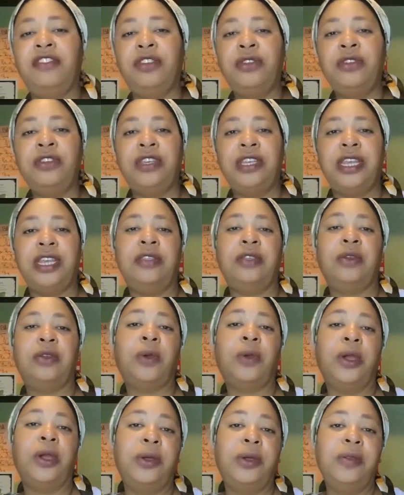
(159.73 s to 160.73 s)
Juneteenth
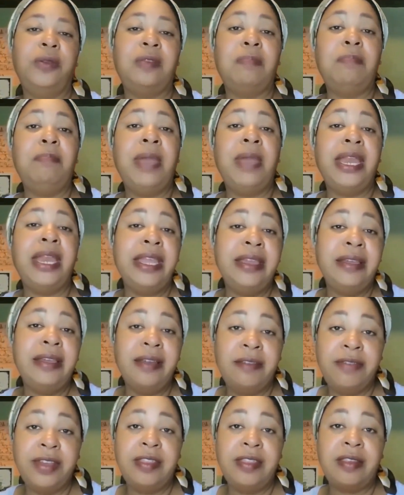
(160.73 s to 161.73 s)
grows, many
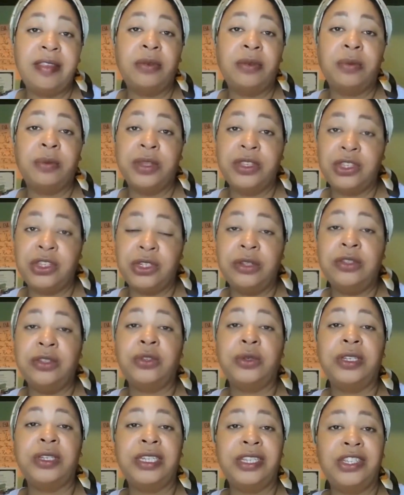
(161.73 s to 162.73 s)
of its original
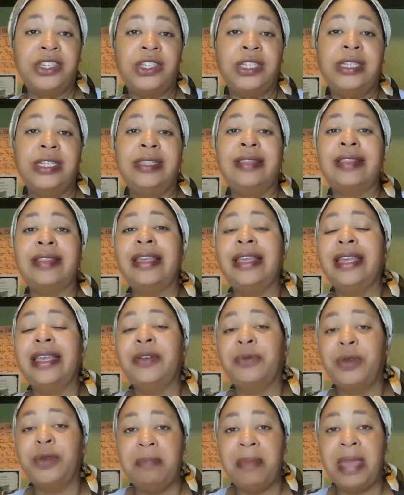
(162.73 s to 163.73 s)
traditions
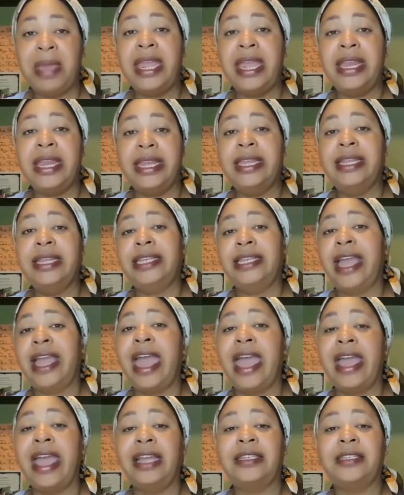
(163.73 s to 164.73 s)
remain
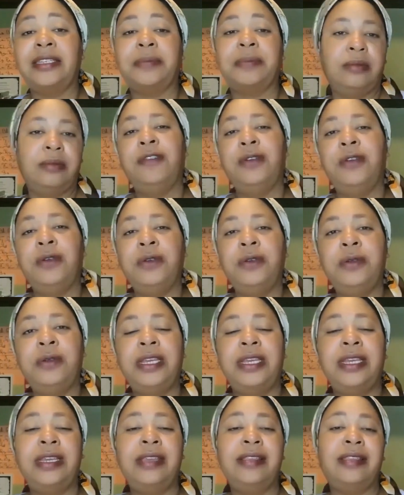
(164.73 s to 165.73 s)
intact.
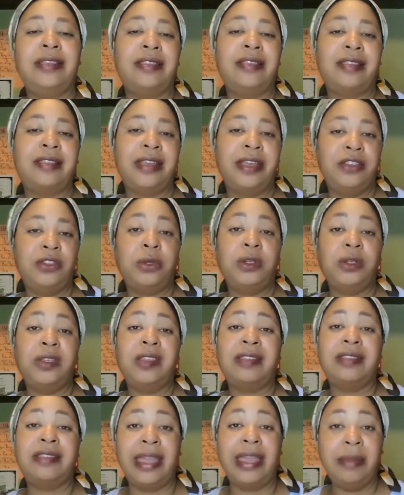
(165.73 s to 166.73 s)
Food is a central
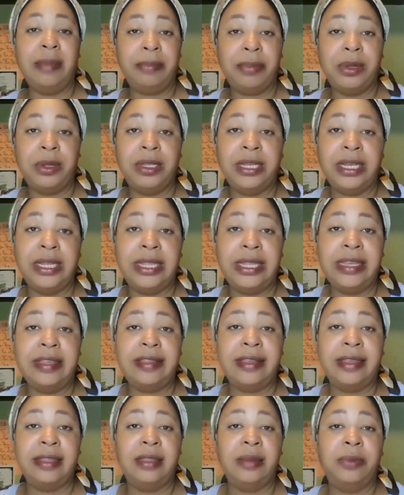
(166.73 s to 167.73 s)
staple in these
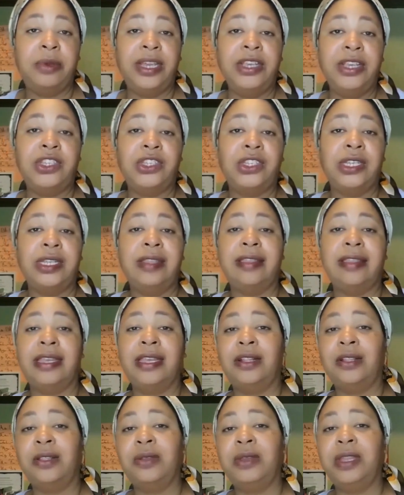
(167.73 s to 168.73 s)
celebrations,
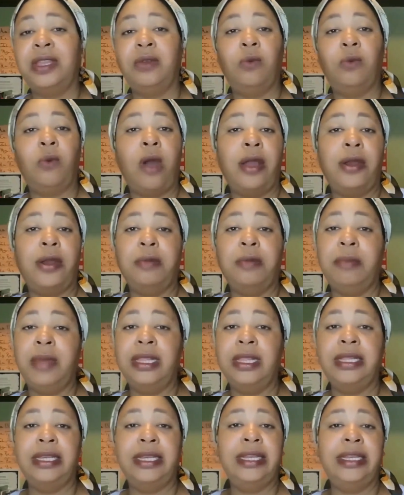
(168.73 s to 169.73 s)
including
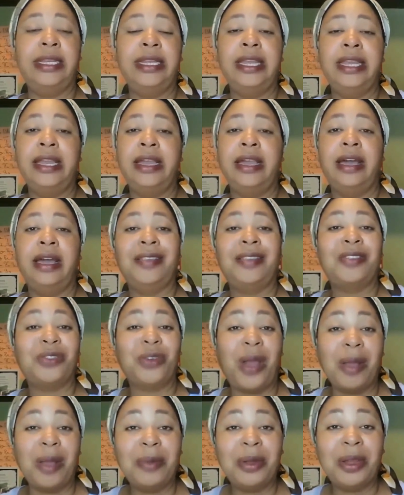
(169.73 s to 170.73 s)
watermelon,
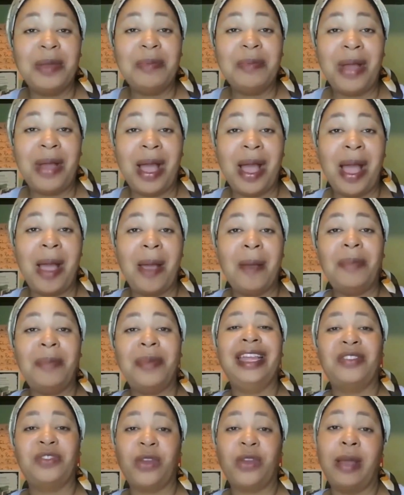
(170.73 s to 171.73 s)
strawberry pop,
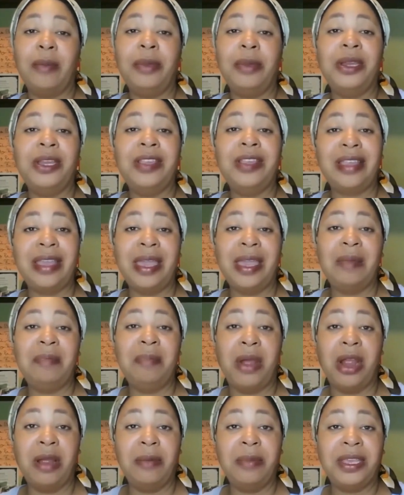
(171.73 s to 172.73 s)
strawberries,
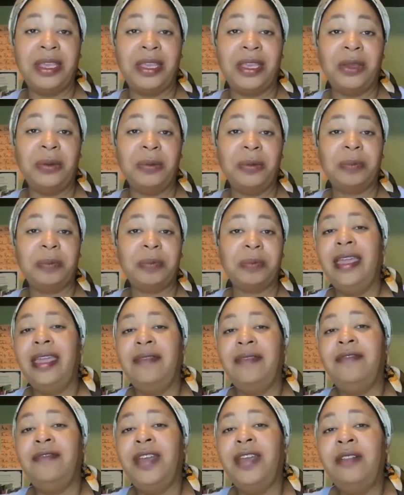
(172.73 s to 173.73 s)
and barbecue,
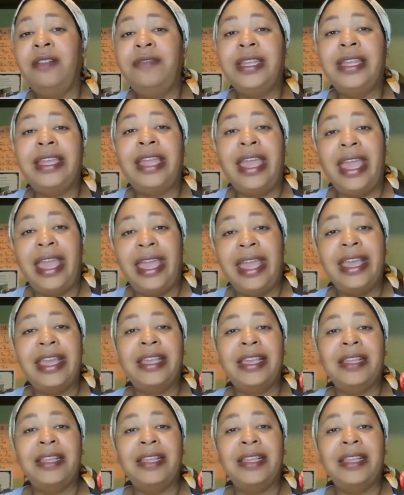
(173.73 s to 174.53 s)
and velvet cake.